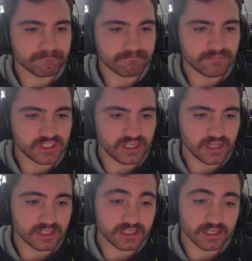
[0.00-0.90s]

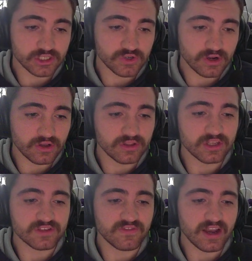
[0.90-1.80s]
Pichel is going to struggle in
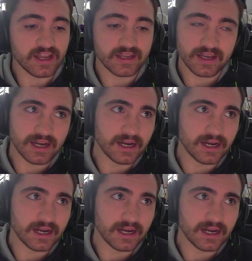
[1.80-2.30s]
this fight.